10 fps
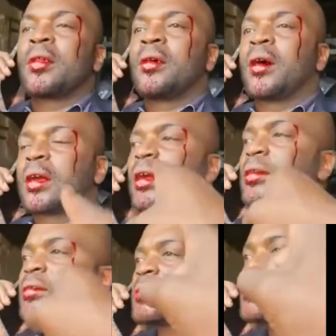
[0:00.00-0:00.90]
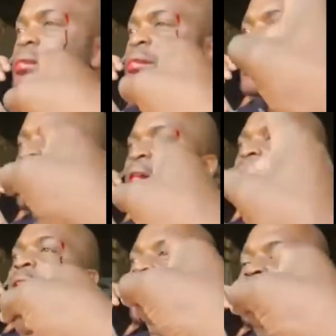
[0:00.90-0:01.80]
And this is what happens to liars
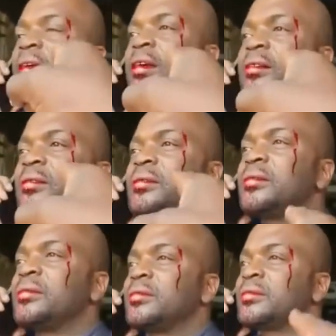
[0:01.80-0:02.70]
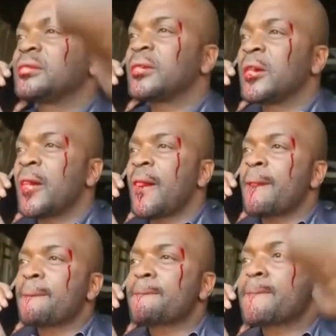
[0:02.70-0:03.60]
and thieves, Solly. You
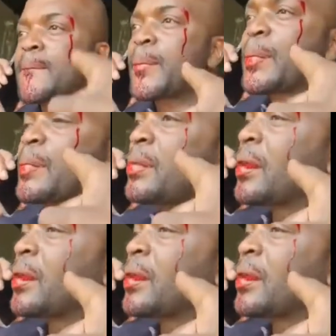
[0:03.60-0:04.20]
are a thief.